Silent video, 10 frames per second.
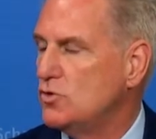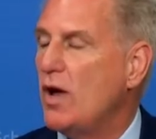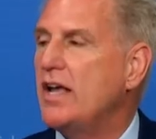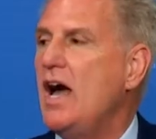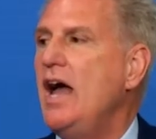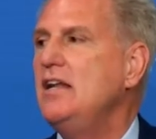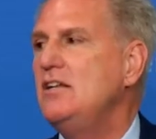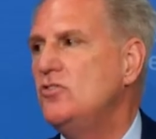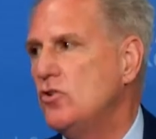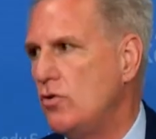So I kind
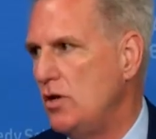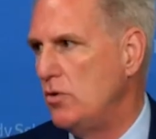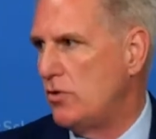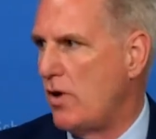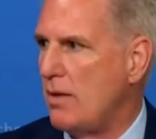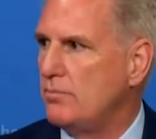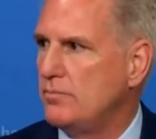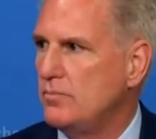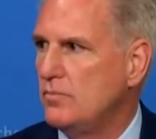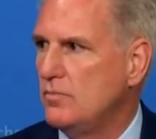of disagree with Graham.
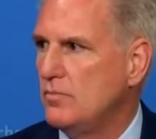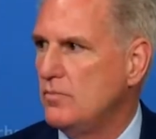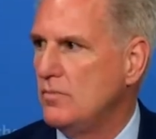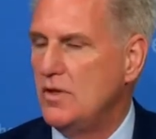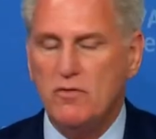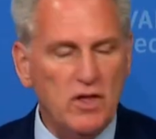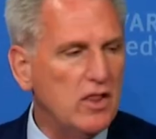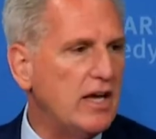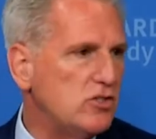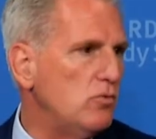If the
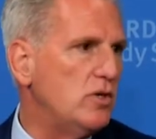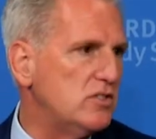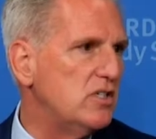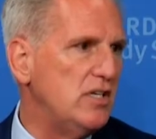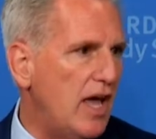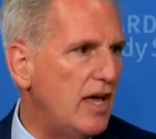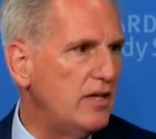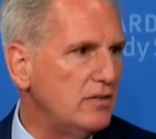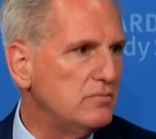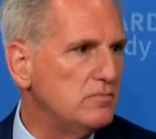election was
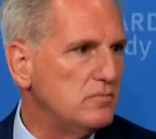today,